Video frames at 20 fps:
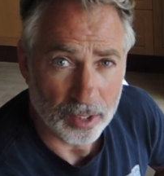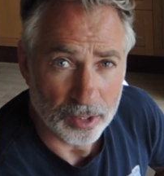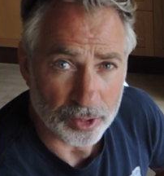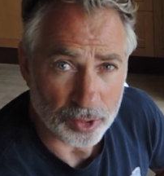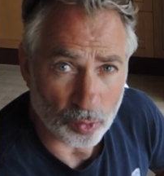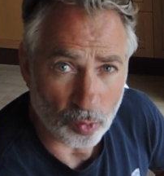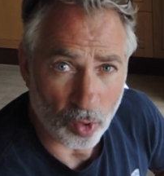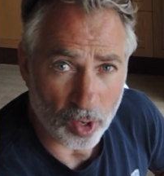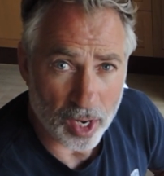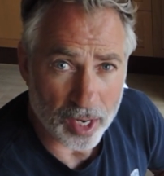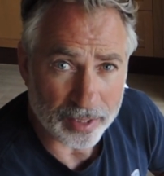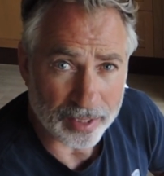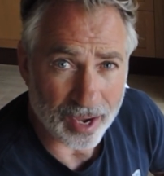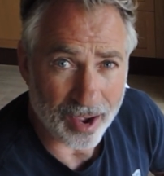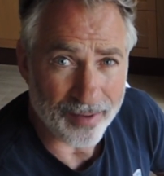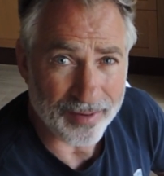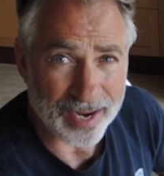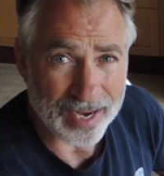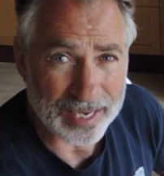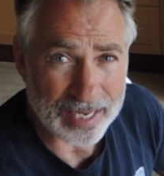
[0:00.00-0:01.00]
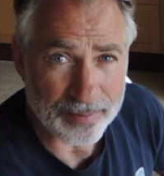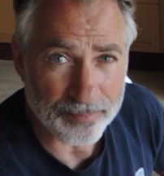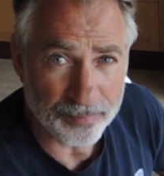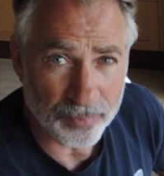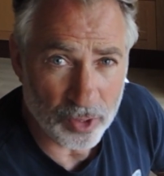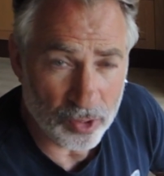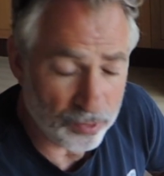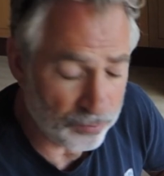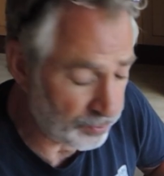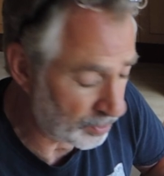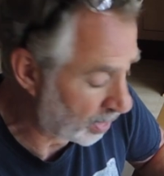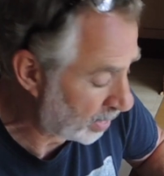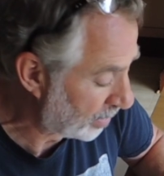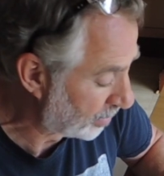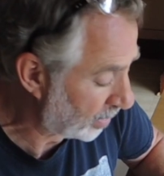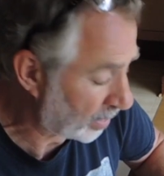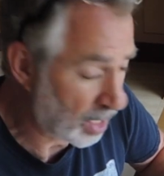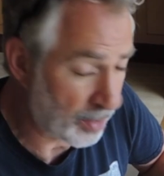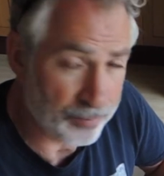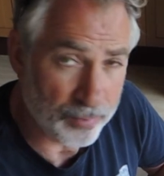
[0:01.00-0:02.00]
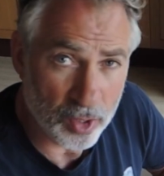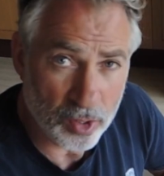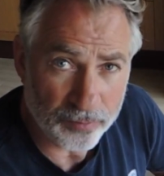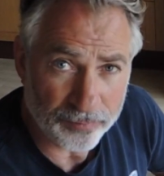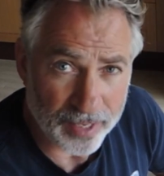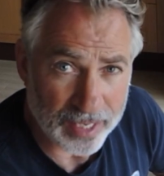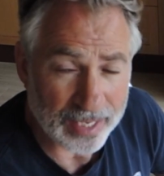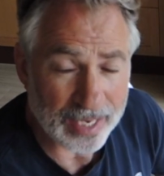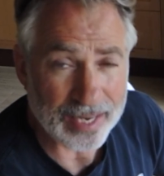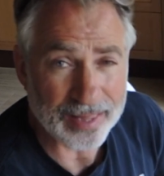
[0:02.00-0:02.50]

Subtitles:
to work out anything I'm moving,